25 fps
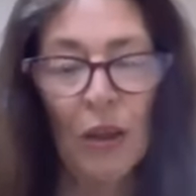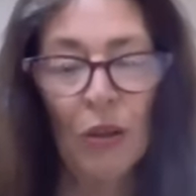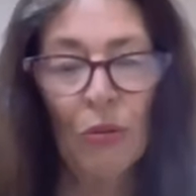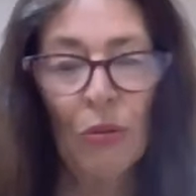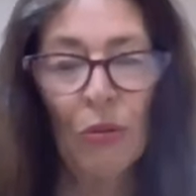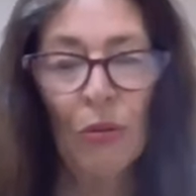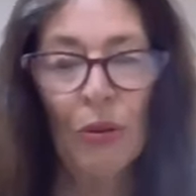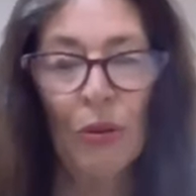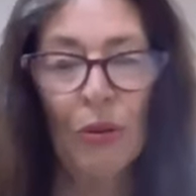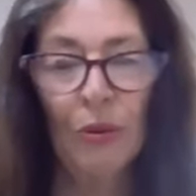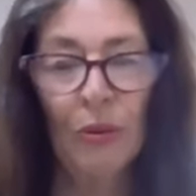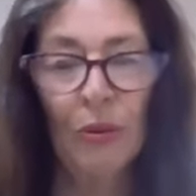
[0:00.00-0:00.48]

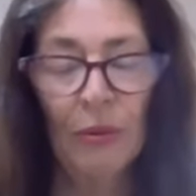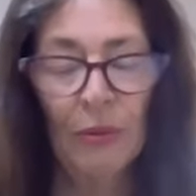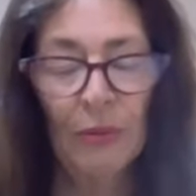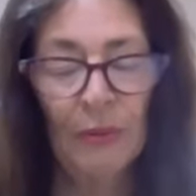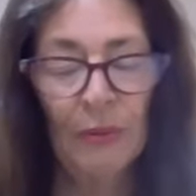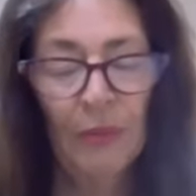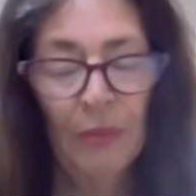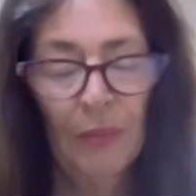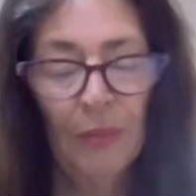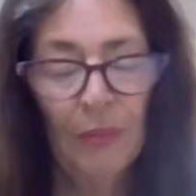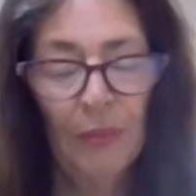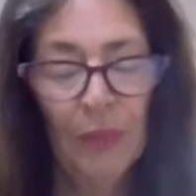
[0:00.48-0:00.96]
through.
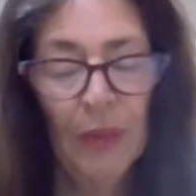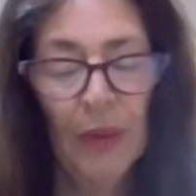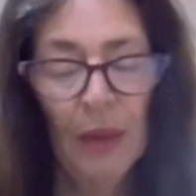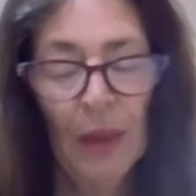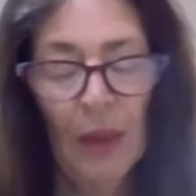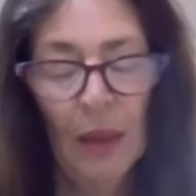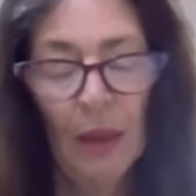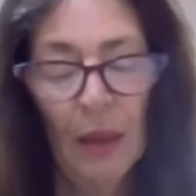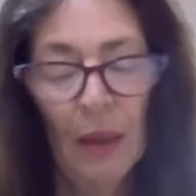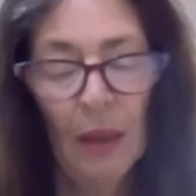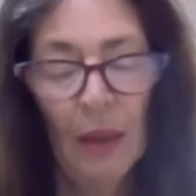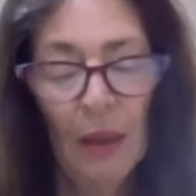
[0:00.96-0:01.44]

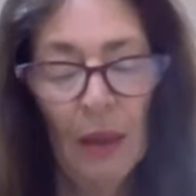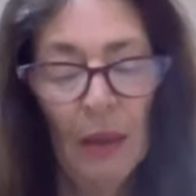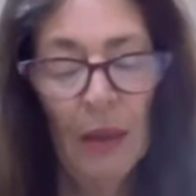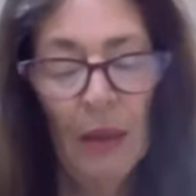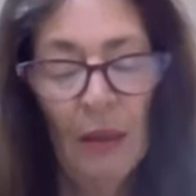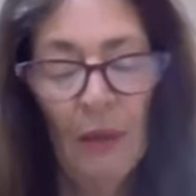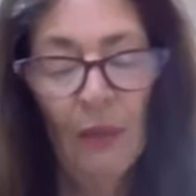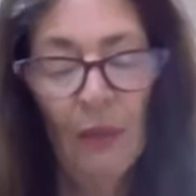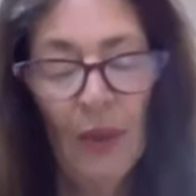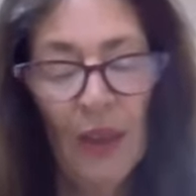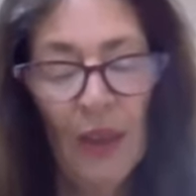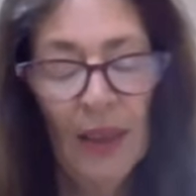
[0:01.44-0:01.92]

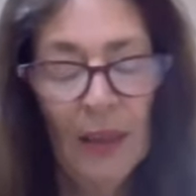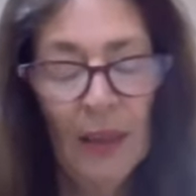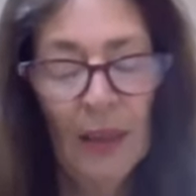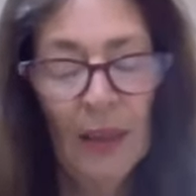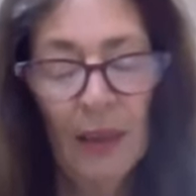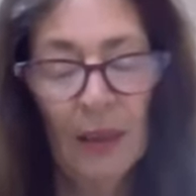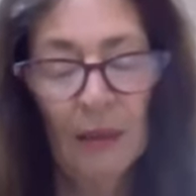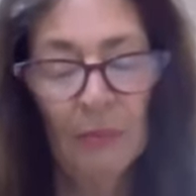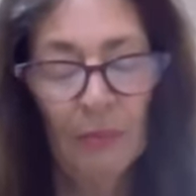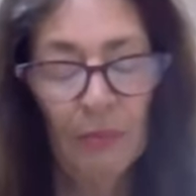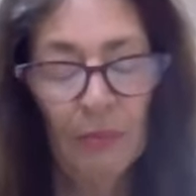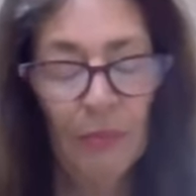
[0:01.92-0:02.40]

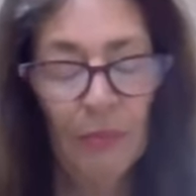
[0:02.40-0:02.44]
Ivanka.